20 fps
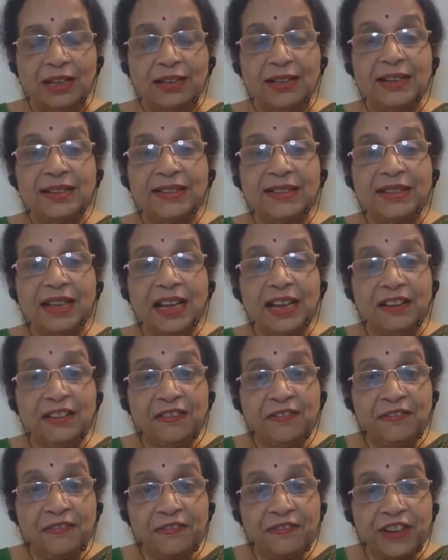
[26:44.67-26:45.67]
this
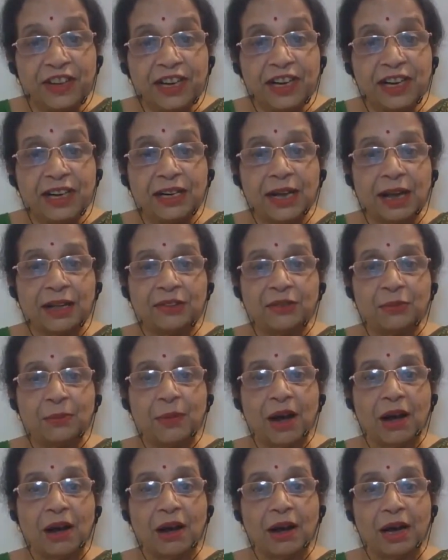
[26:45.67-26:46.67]
infinite
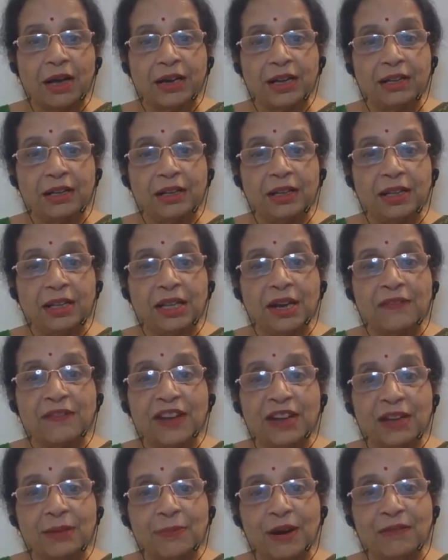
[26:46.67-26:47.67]
Atma, Ananta
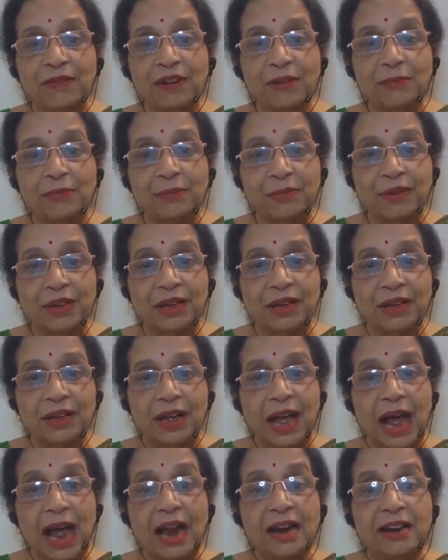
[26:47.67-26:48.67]
Vaibhavam,
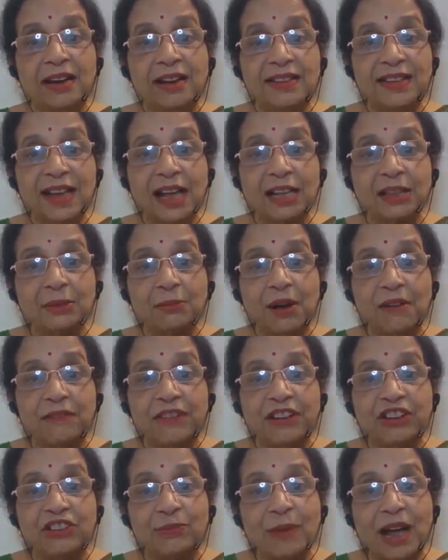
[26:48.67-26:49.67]
and this Atma
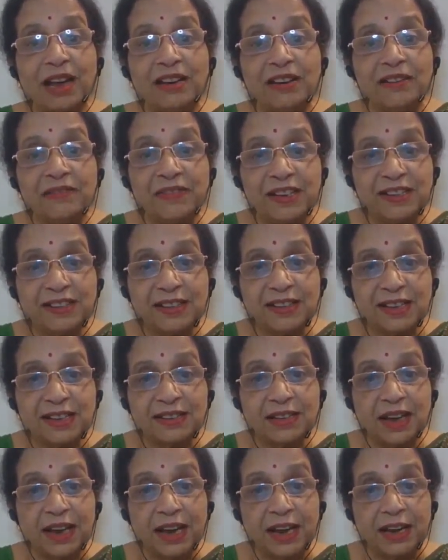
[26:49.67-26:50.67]
which manifests
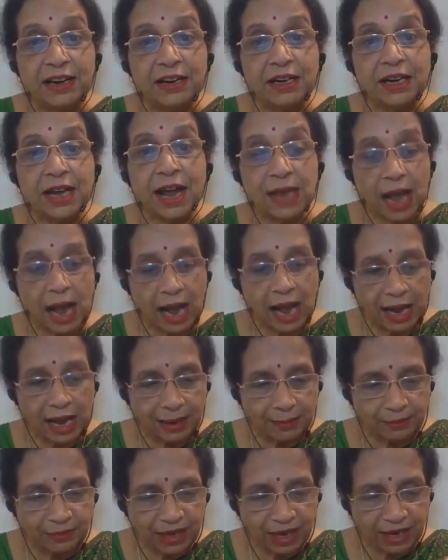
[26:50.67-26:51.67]
as the entire, I
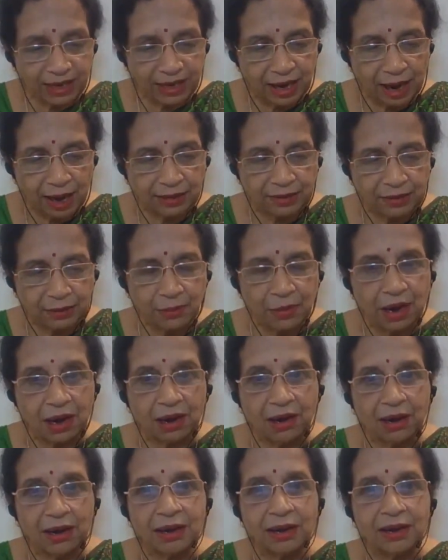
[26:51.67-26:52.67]
am that
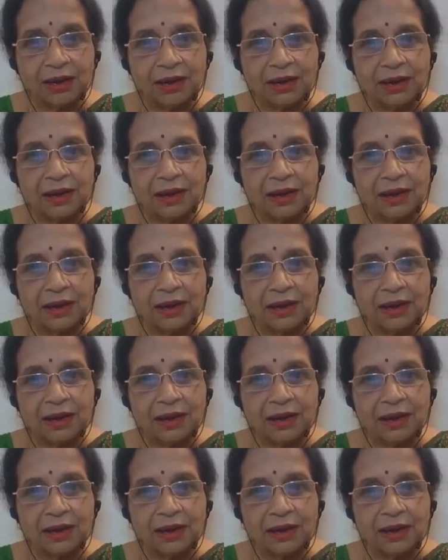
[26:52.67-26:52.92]
Atma,